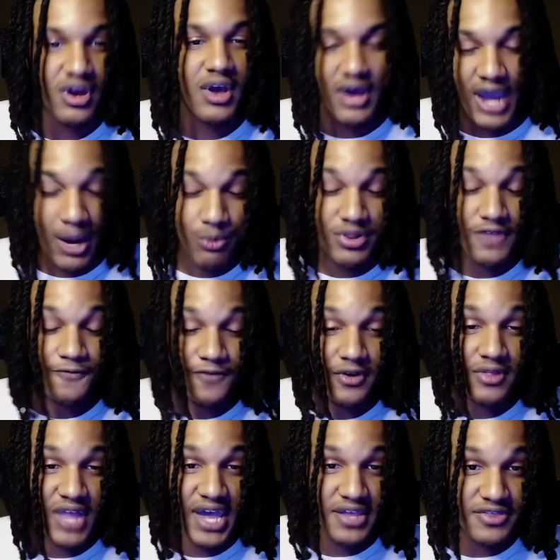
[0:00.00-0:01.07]
I really feel
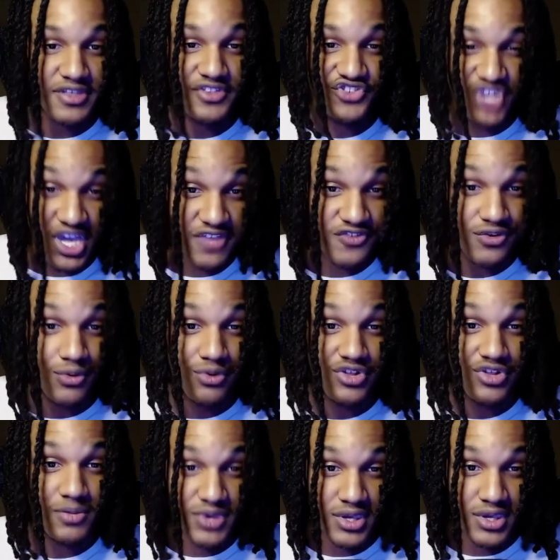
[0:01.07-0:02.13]
like the Jets are going to
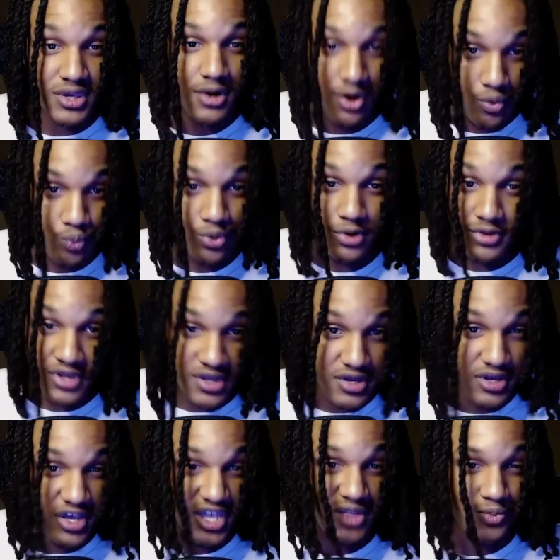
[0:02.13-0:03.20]
be really
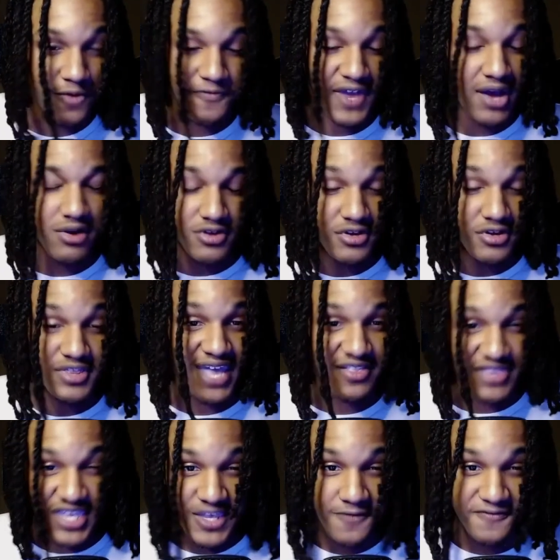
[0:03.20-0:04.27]
good with how good that
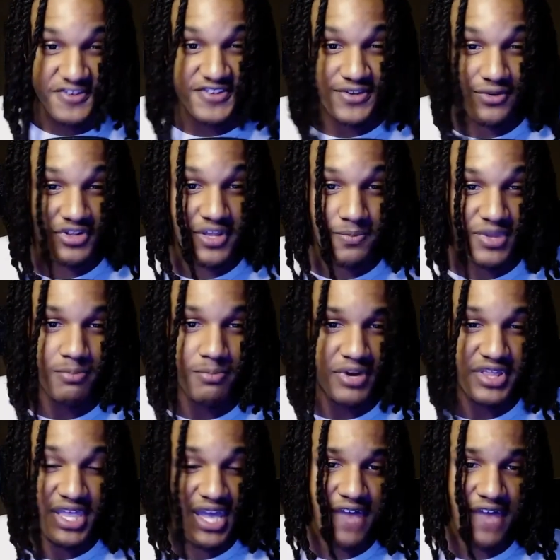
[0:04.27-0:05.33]
defense is going to be, but
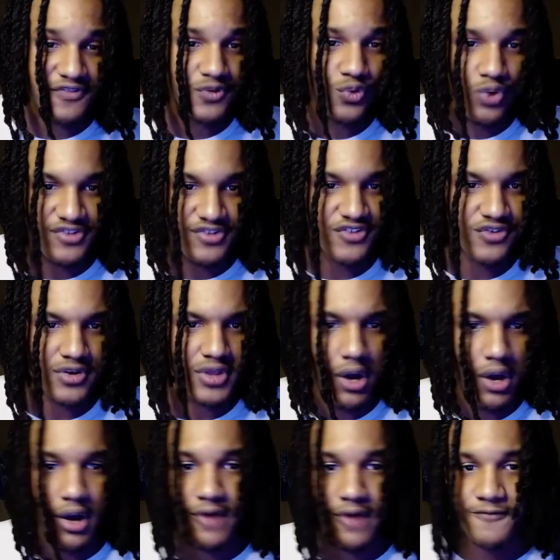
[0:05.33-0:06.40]
they have some questions on the
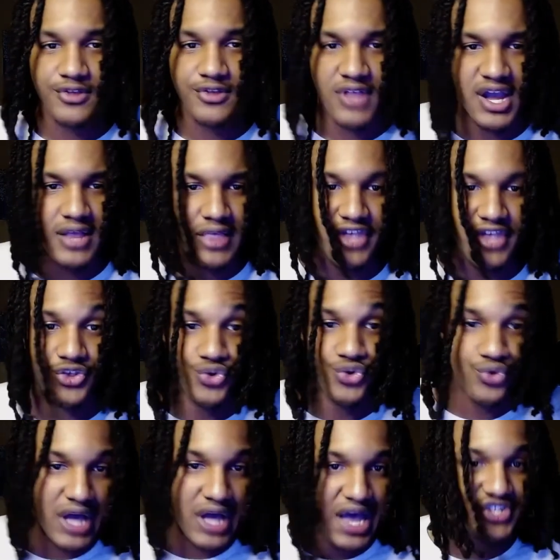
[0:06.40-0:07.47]
offensive line, like you
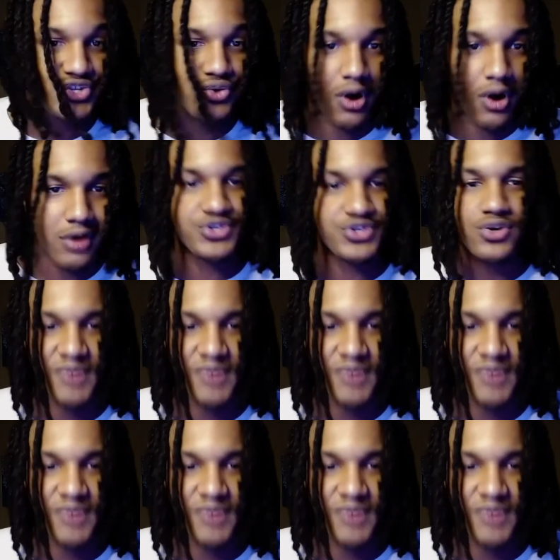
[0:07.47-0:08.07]
guys do also.